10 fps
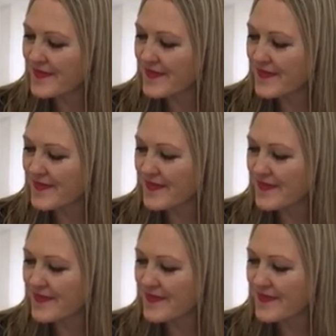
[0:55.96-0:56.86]

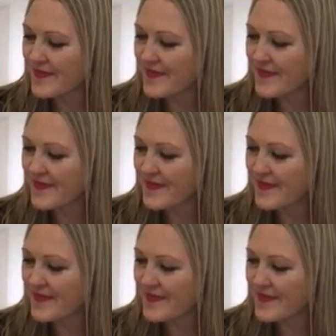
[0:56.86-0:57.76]

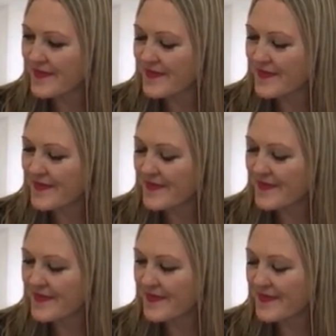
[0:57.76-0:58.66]

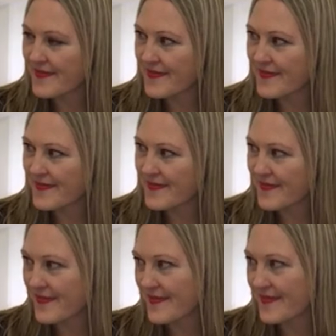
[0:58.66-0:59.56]

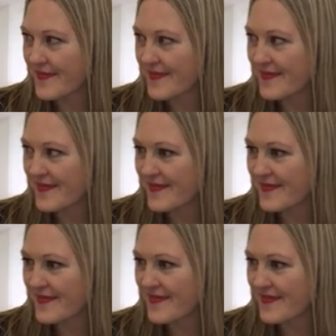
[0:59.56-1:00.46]

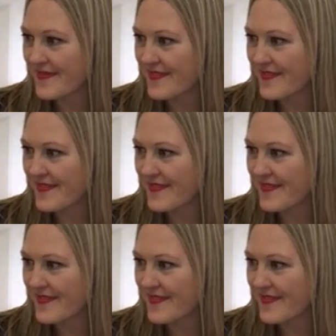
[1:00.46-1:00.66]
[no speech]